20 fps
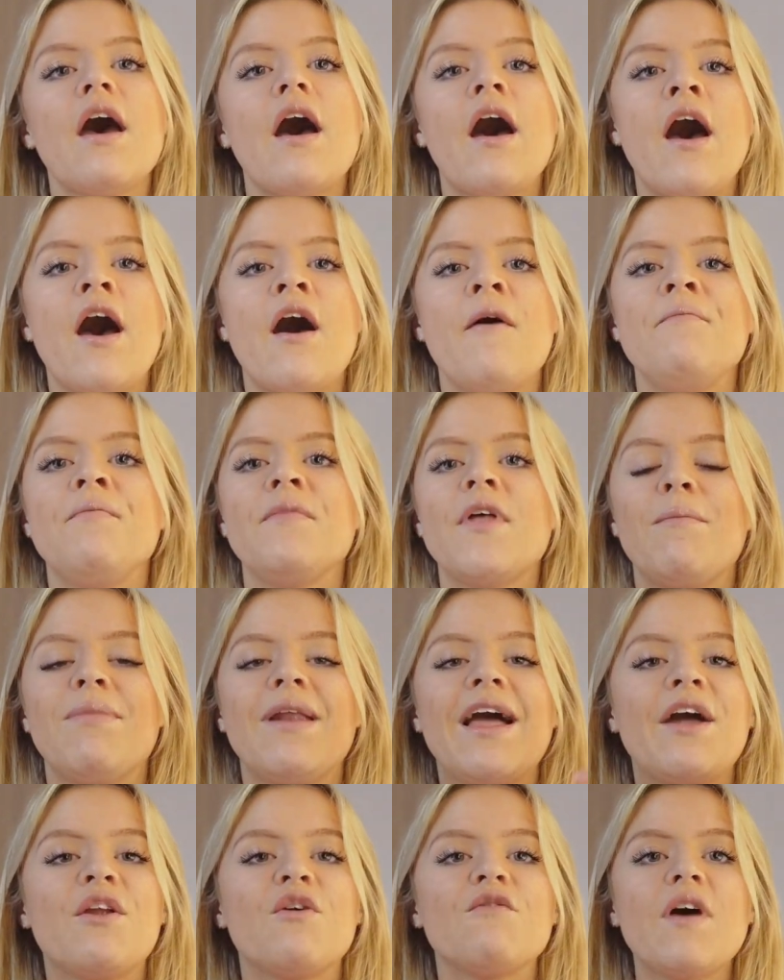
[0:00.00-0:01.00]
a
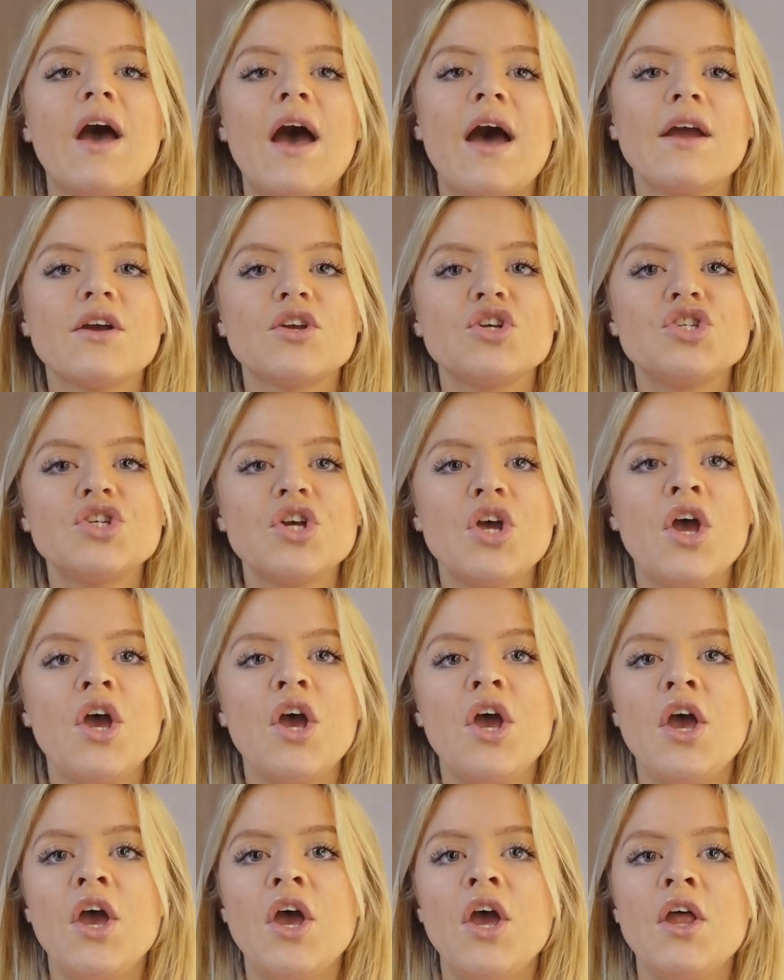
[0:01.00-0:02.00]
plan of
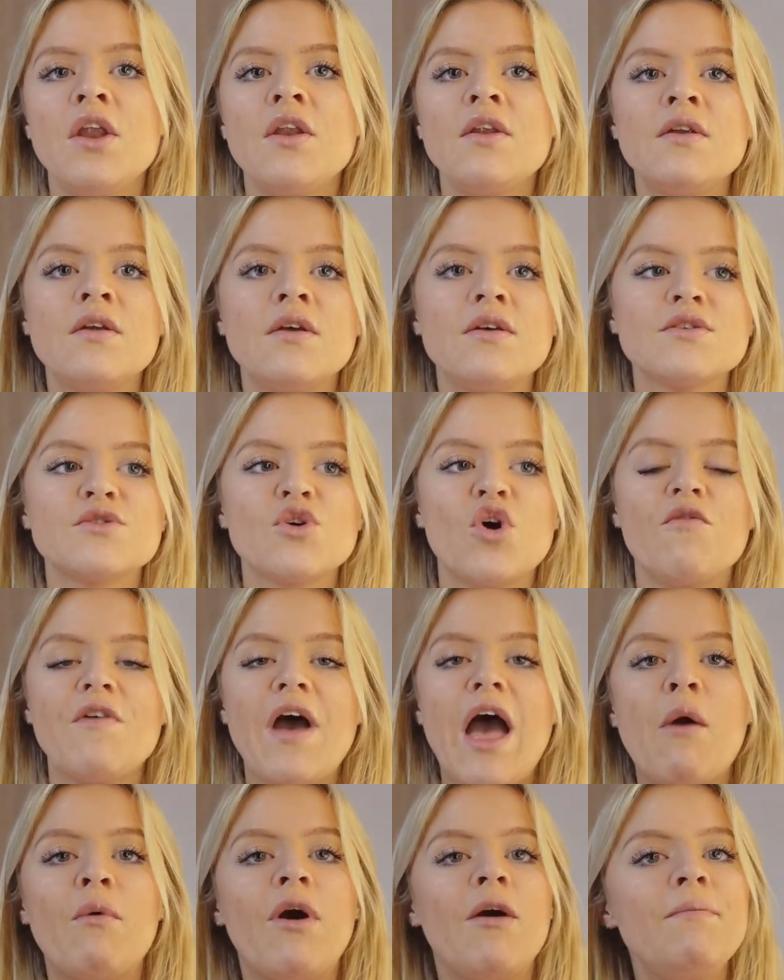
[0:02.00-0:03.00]
action, sort of
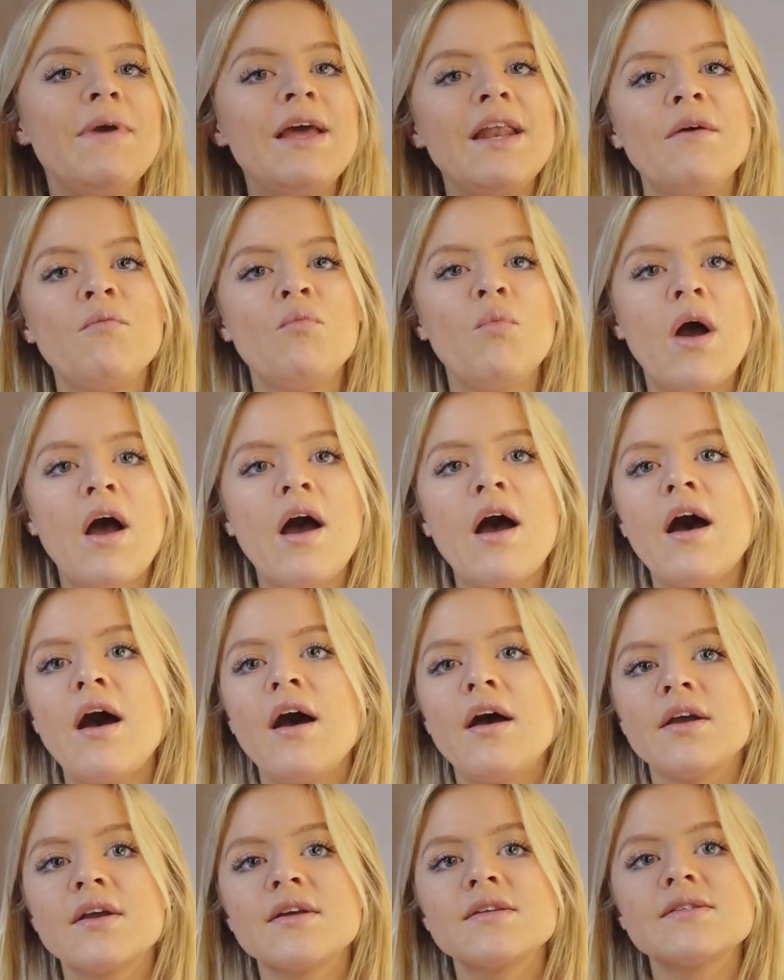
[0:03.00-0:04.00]
how our billing
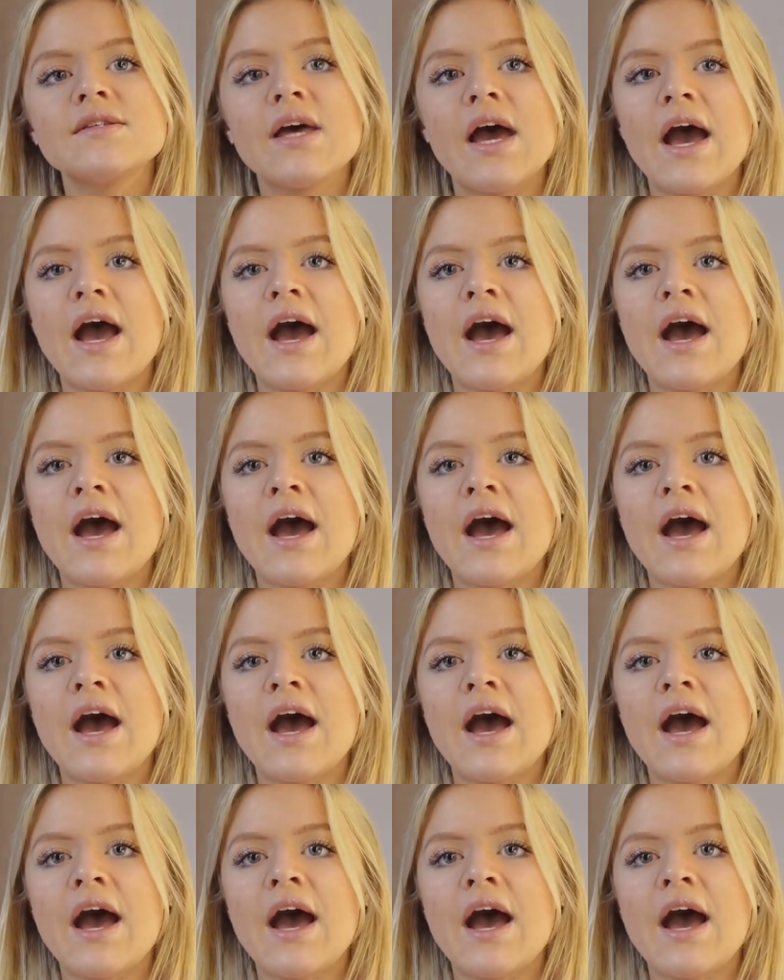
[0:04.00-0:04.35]
works,